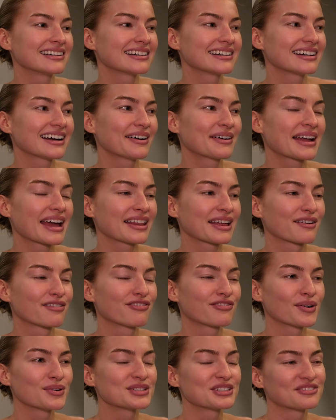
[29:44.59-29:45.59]
I would get like
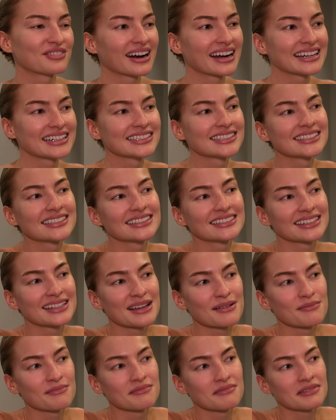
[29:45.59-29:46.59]
frozen rice and
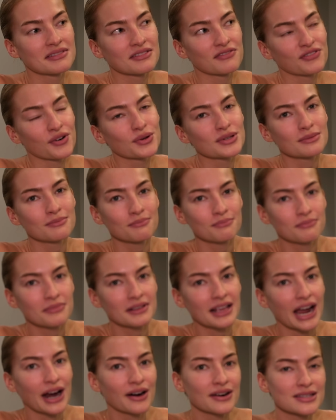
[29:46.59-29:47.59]
then frozen
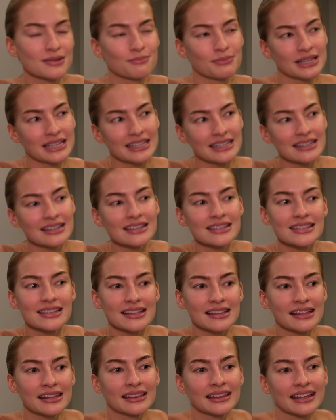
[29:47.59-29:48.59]
carrots and peas
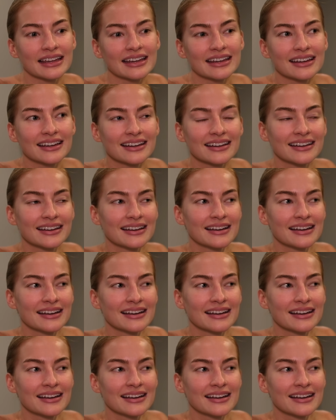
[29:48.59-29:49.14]
and then like